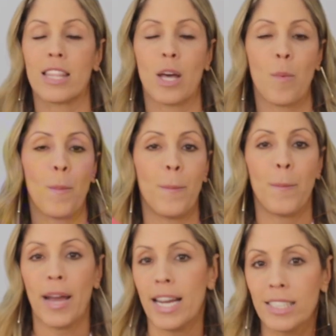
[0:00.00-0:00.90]
the
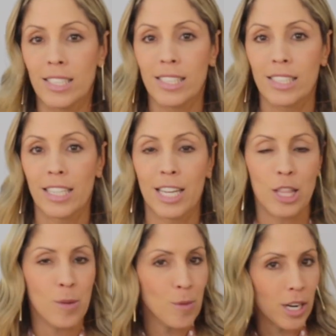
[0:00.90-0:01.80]
best
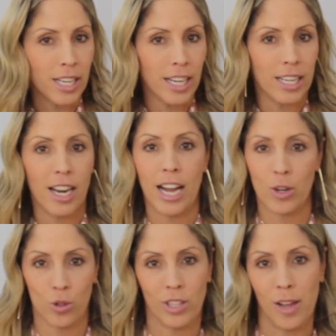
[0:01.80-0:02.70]
in the market
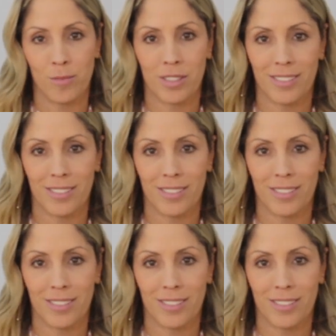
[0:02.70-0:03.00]
at all times.